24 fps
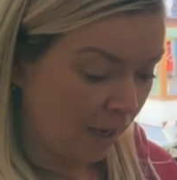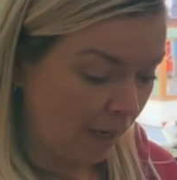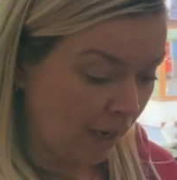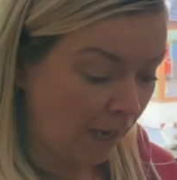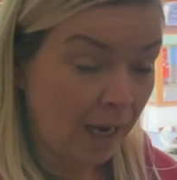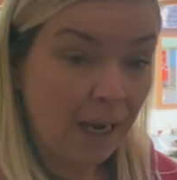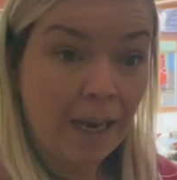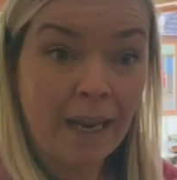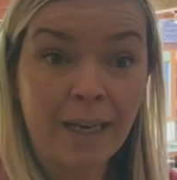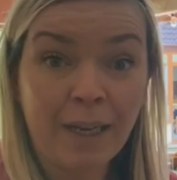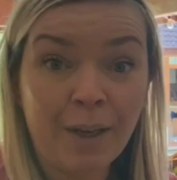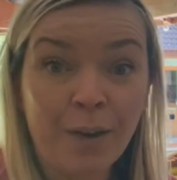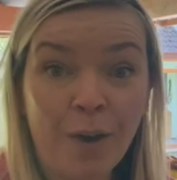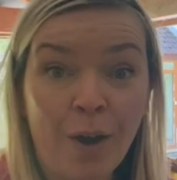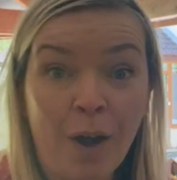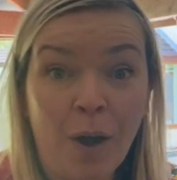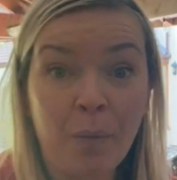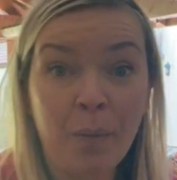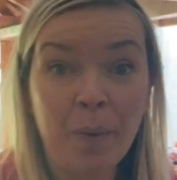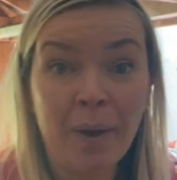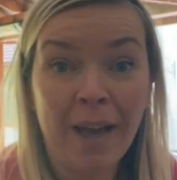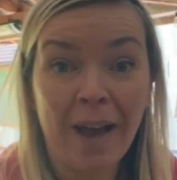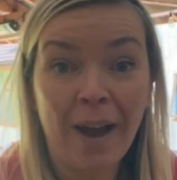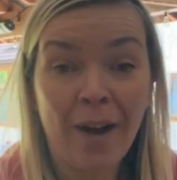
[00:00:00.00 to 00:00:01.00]
I'll let you know how
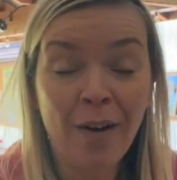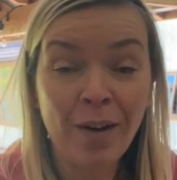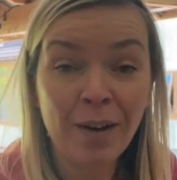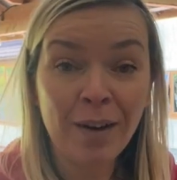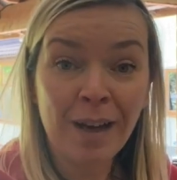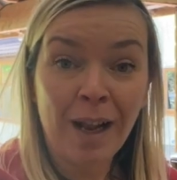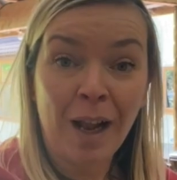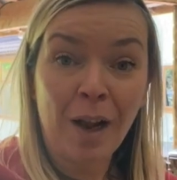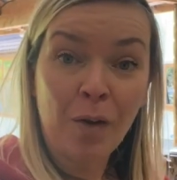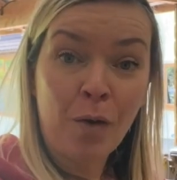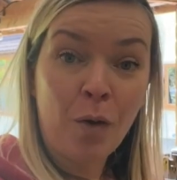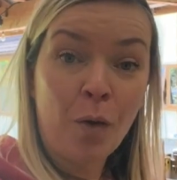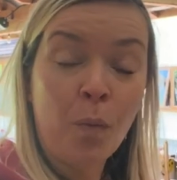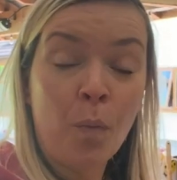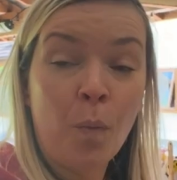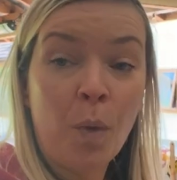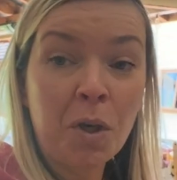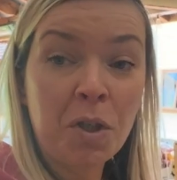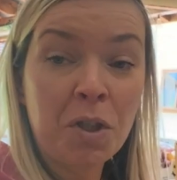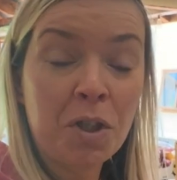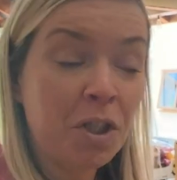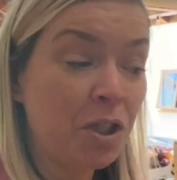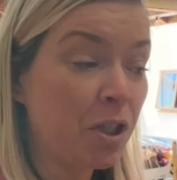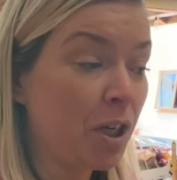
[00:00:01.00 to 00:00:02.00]
we get on. I'll go and
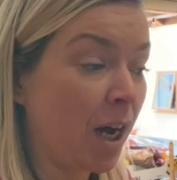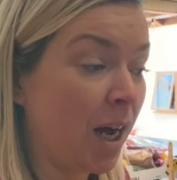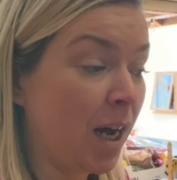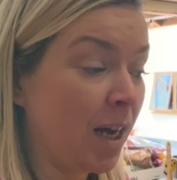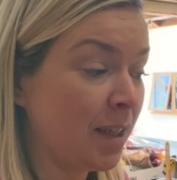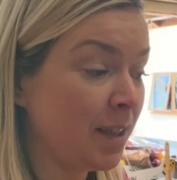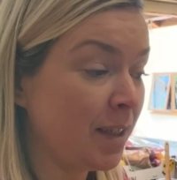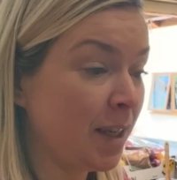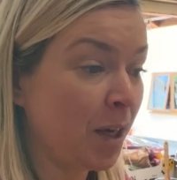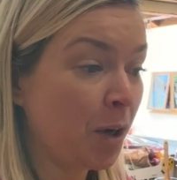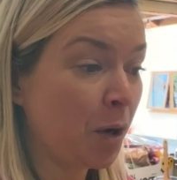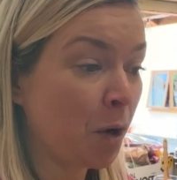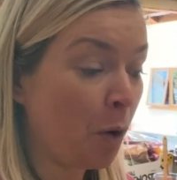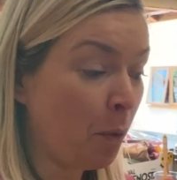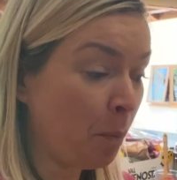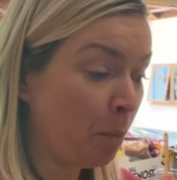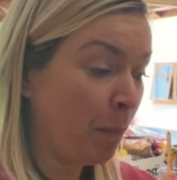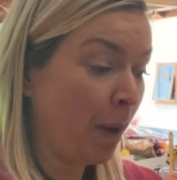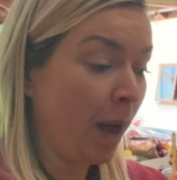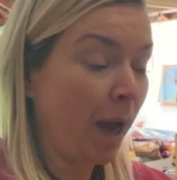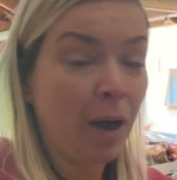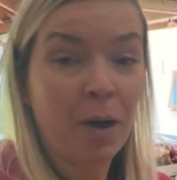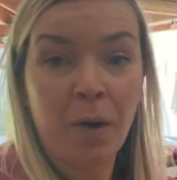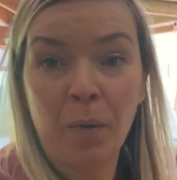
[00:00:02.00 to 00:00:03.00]
wash the jars, come
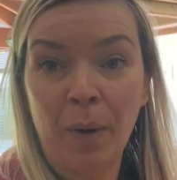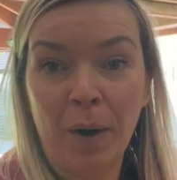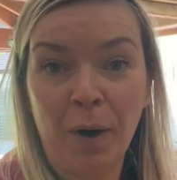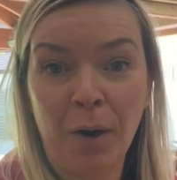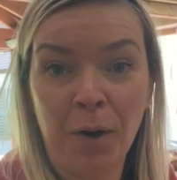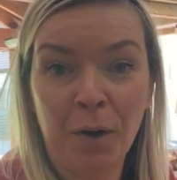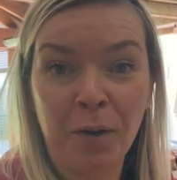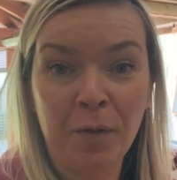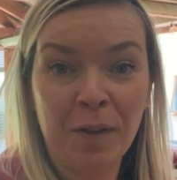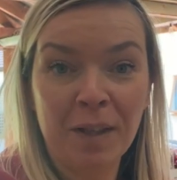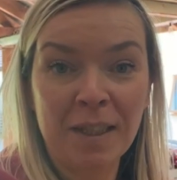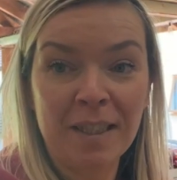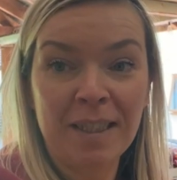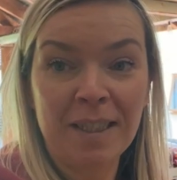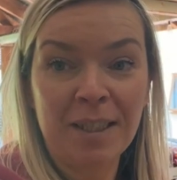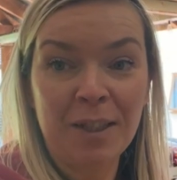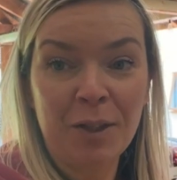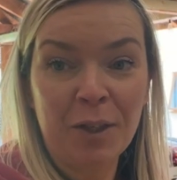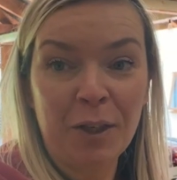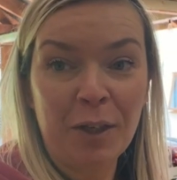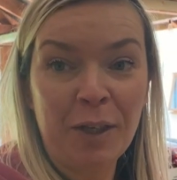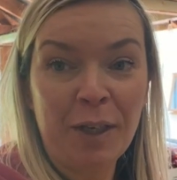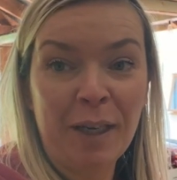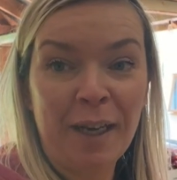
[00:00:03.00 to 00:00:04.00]
back when all of this is
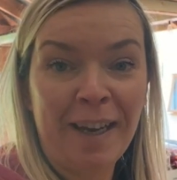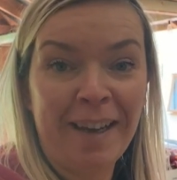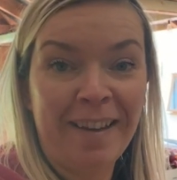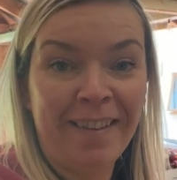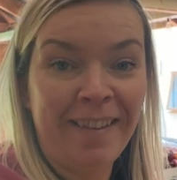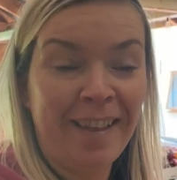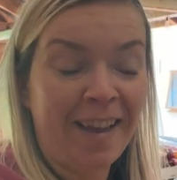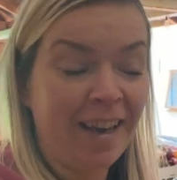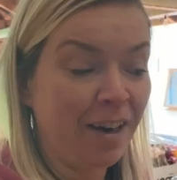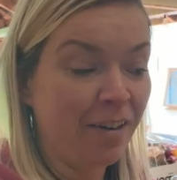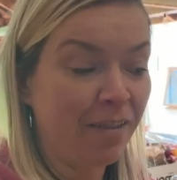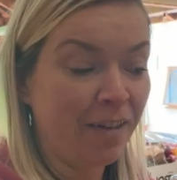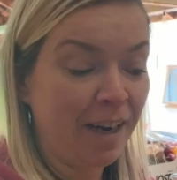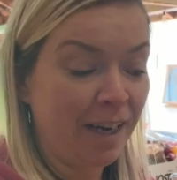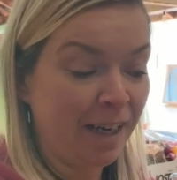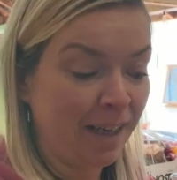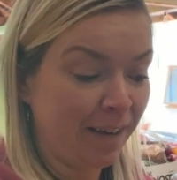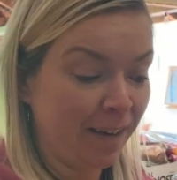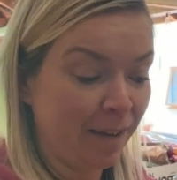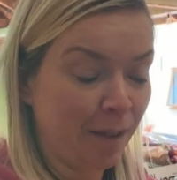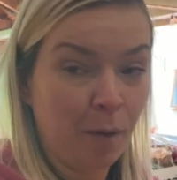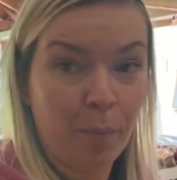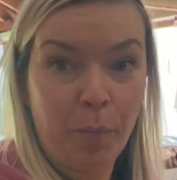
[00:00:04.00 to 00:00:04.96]
done and they are in the